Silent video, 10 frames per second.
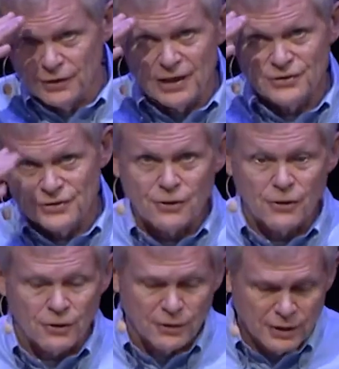yes,
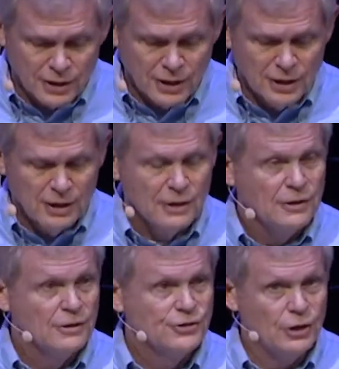sir,"
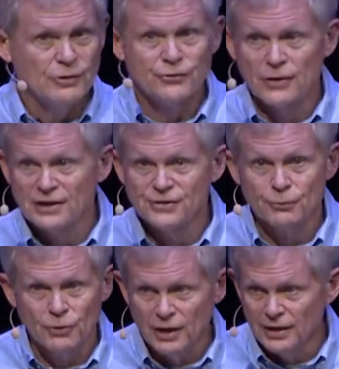Jonah tries to
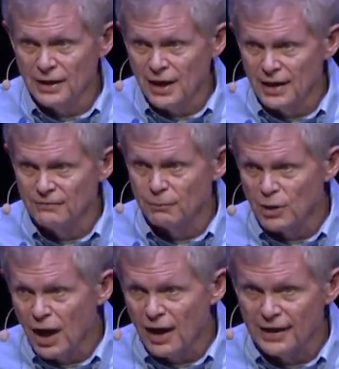run and hide from
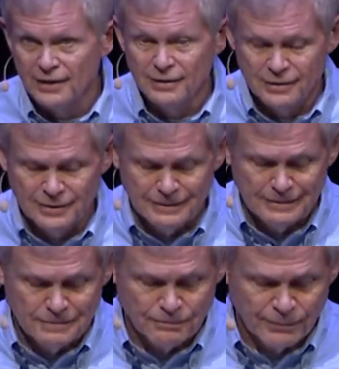God.
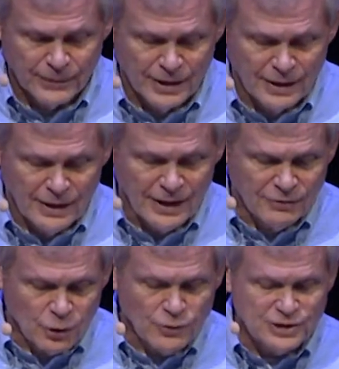
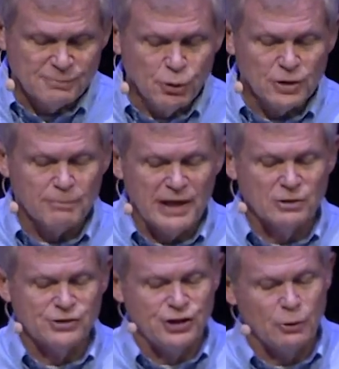And though this book
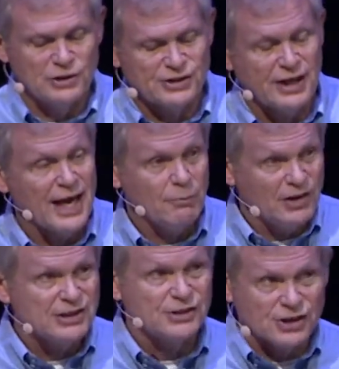bears Jonah's name,
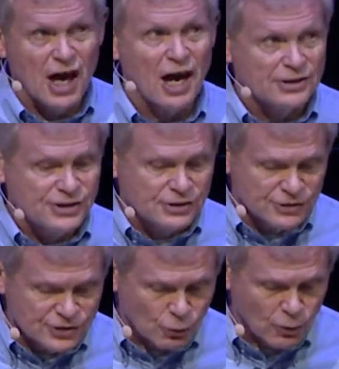this is God's
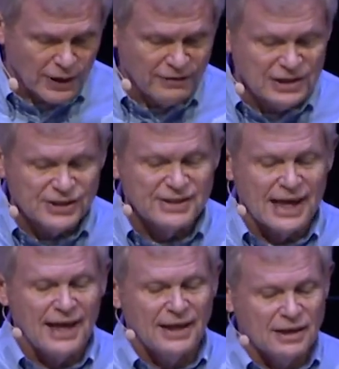story. This is
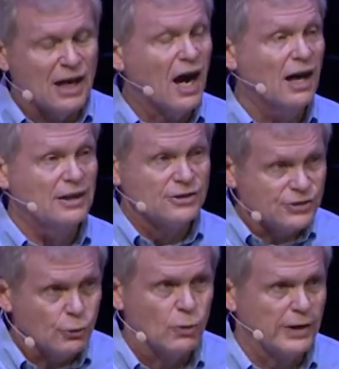a God
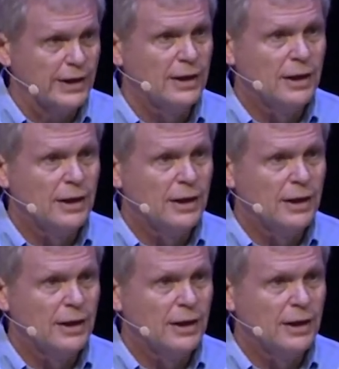story.